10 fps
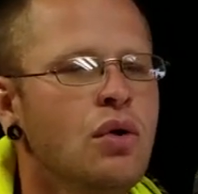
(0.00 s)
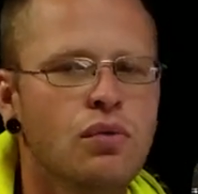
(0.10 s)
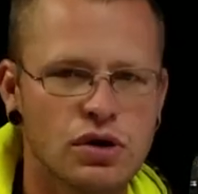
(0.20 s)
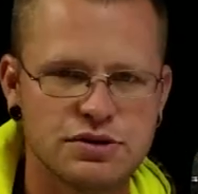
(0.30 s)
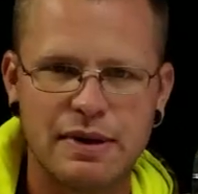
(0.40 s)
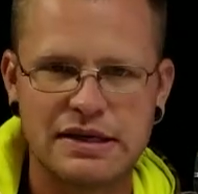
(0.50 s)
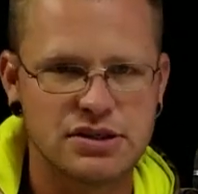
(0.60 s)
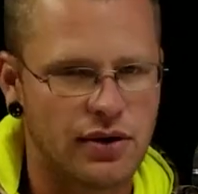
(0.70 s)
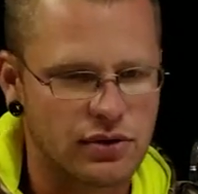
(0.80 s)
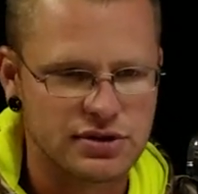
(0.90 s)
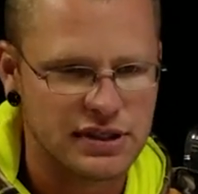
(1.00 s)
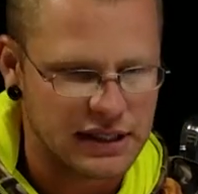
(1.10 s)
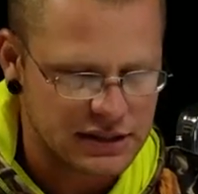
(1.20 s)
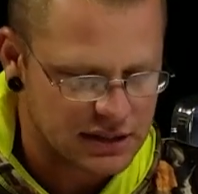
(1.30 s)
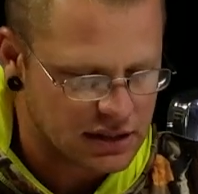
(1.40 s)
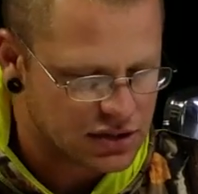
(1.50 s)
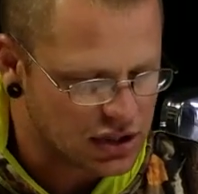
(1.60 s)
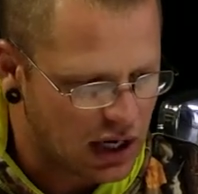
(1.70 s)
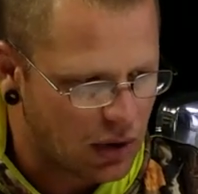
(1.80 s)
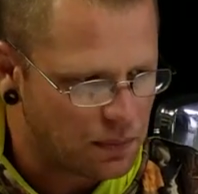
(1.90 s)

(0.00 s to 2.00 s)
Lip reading: which makes total sense. So